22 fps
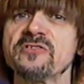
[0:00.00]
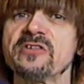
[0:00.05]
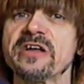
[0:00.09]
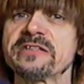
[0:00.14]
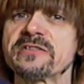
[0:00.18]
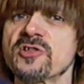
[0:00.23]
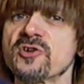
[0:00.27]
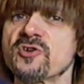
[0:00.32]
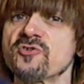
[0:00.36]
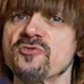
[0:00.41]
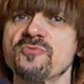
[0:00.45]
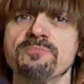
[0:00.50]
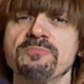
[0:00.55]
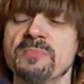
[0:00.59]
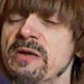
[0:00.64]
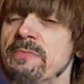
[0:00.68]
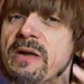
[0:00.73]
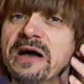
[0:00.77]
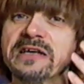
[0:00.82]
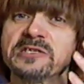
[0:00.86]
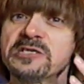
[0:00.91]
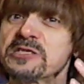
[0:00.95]
like it
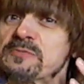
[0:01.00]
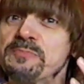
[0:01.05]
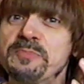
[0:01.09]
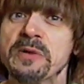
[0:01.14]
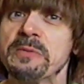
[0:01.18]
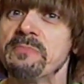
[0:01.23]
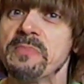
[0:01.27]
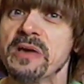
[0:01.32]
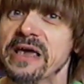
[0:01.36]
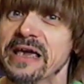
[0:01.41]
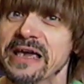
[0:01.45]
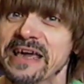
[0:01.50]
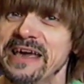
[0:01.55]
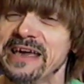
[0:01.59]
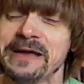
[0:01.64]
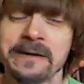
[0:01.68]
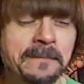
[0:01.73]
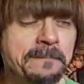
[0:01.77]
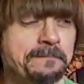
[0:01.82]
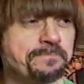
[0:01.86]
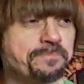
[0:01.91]
might just be me.